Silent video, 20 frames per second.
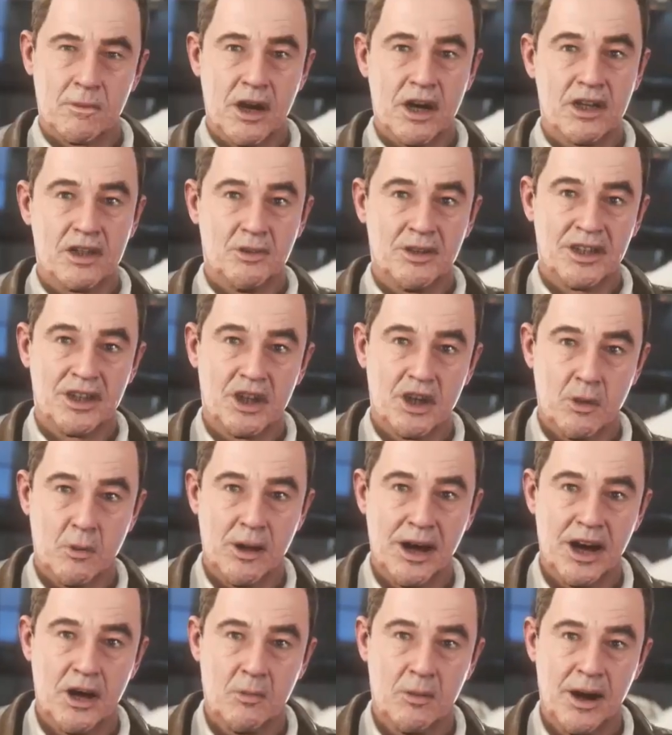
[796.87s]
Going a long
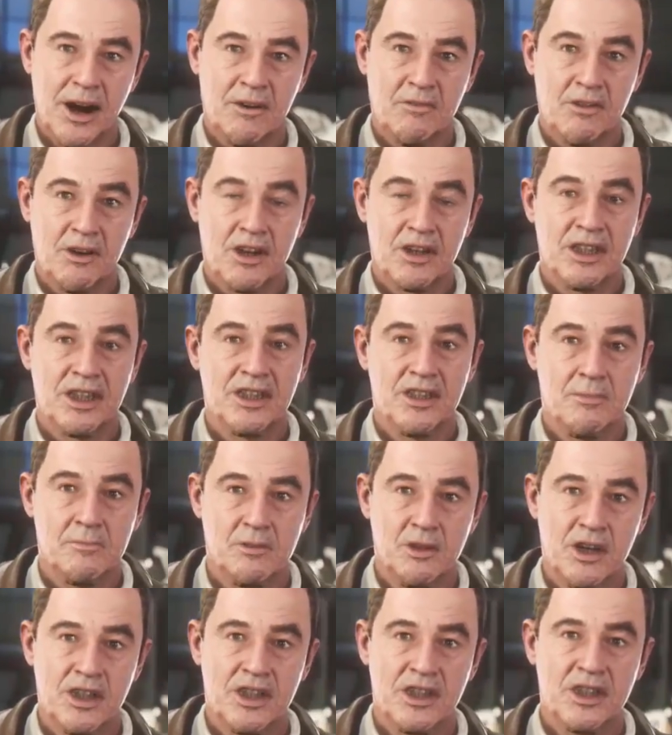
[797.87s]
way on that front is the
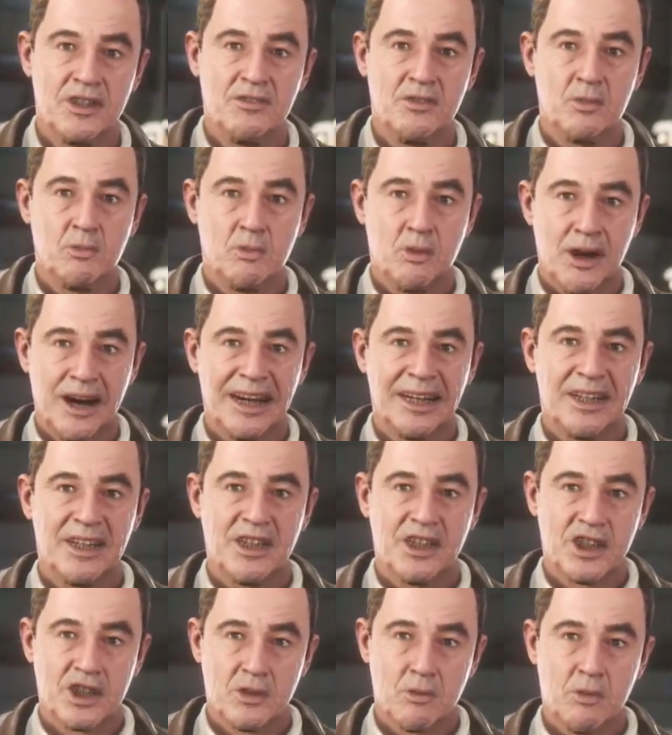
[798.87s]
presence of the reckless
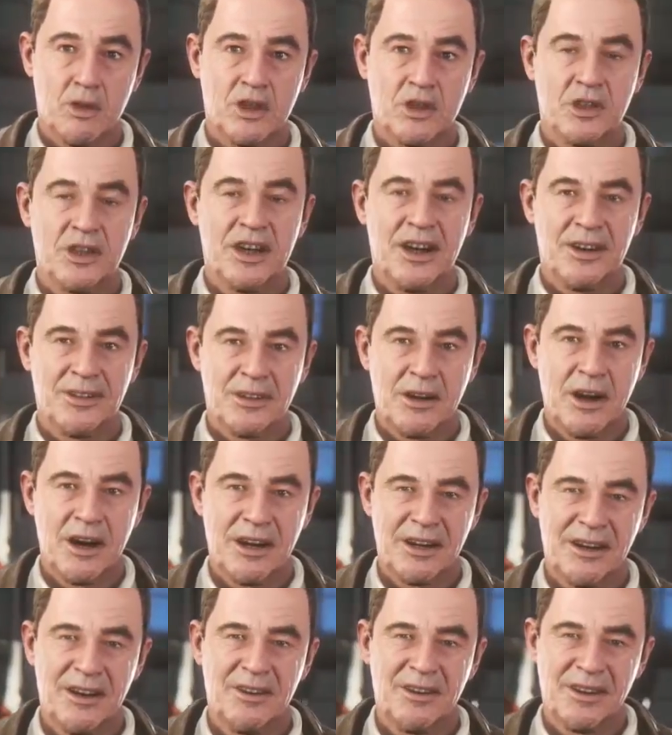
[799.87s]
Squadron
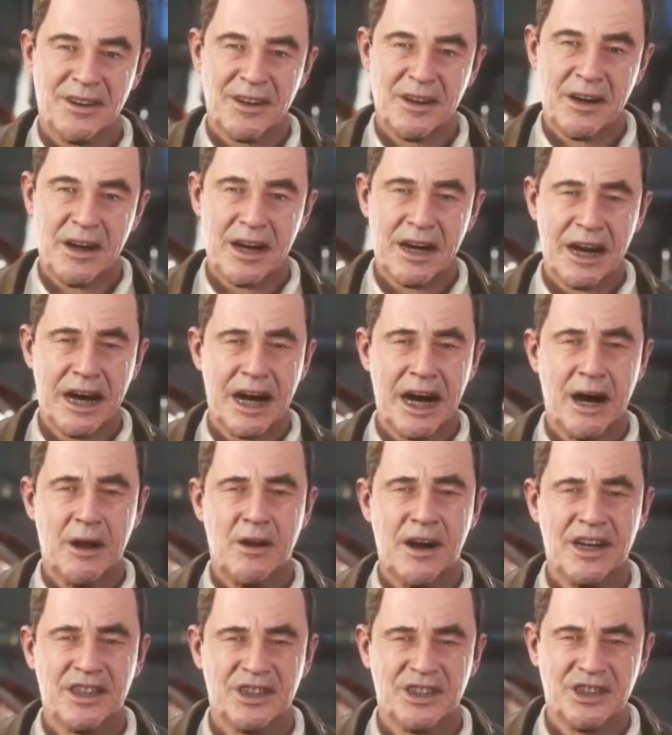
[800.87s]
999 and
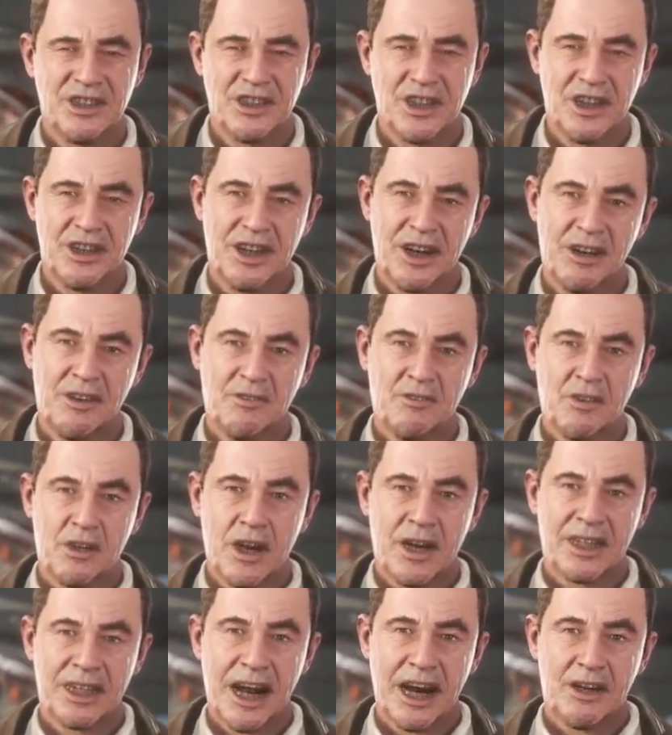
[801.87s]
their stunning
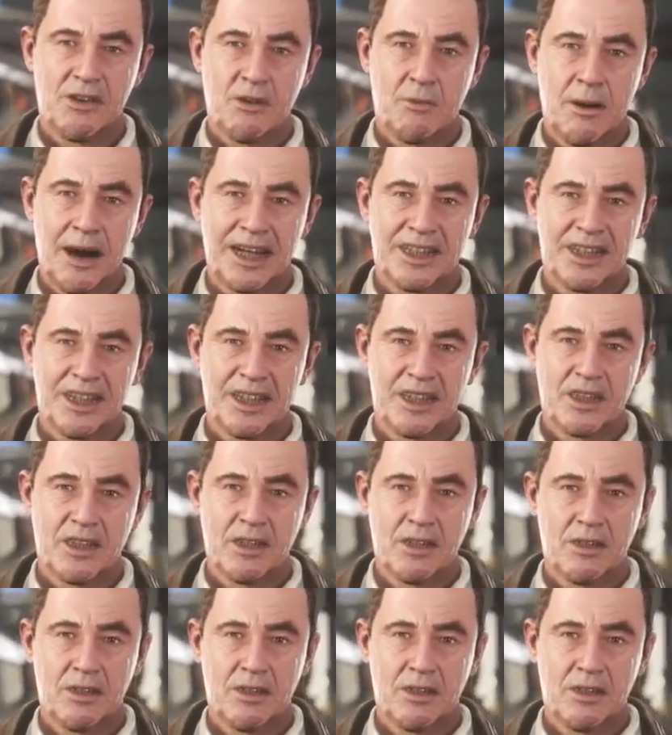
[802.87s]
flight acrobatics.